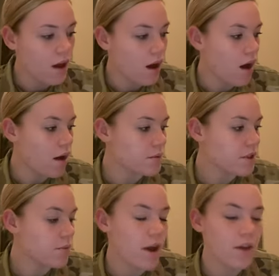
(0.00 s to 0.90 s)
Um,
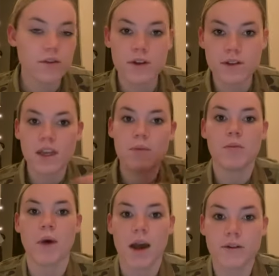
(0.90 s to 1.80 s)
some other things to keep in
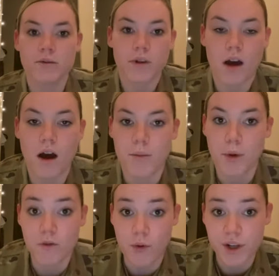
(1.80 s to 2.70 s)
mind, um,
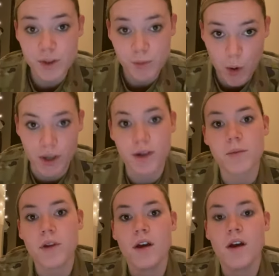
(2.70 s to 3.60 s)
avoid
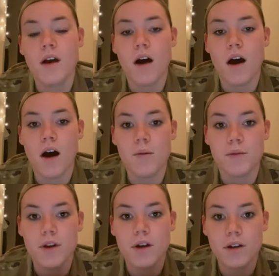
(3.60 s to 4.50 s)
smoking. Um,
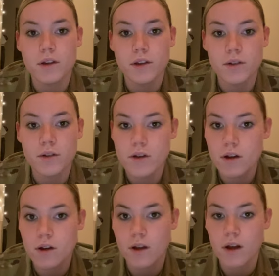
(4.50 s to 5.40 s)
the little
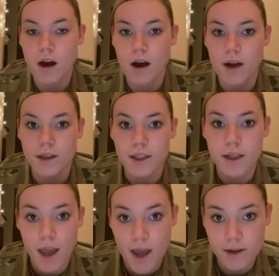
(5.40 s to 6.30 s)
uh, lit
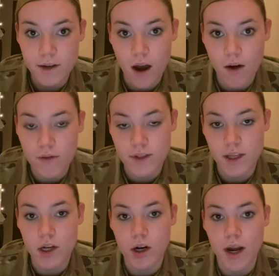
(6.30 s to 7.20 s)
end of the
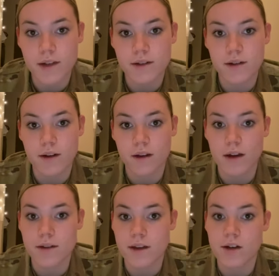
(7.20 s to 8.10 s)
cigarette
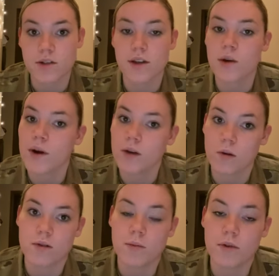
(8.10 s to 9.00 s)
is actually quite
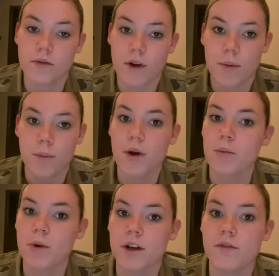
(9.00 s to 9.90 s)
noticeable from a
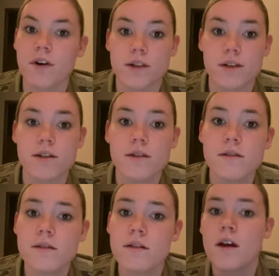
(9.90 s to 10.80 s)
pretty far
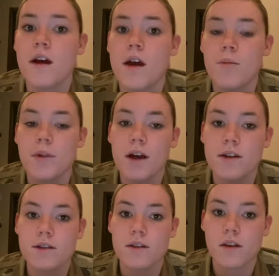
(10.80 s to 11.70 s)
distance.
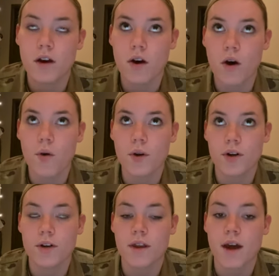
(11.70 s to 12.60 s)
Plus the
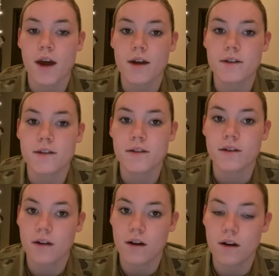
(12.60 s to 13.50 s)
odor that
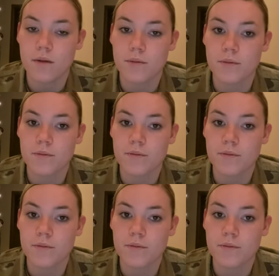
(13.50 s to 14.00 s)
um,